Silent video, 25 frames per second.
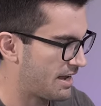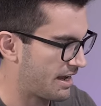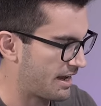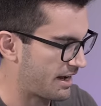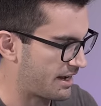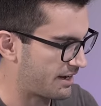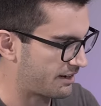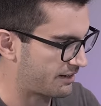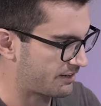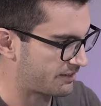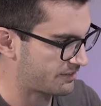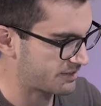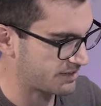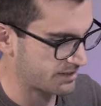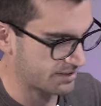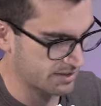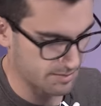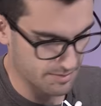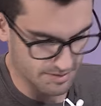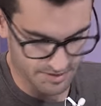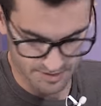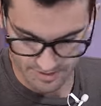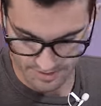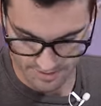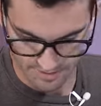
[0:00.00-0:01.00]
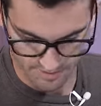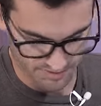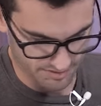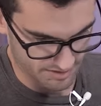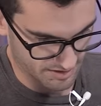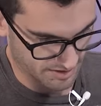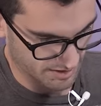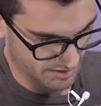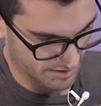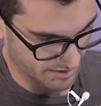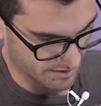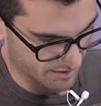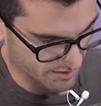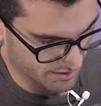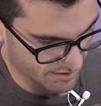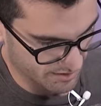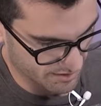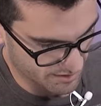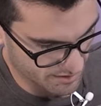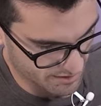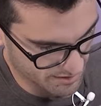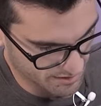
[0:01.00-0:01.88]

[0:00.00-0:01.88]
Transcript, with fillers: And I'll tell you about that in a second.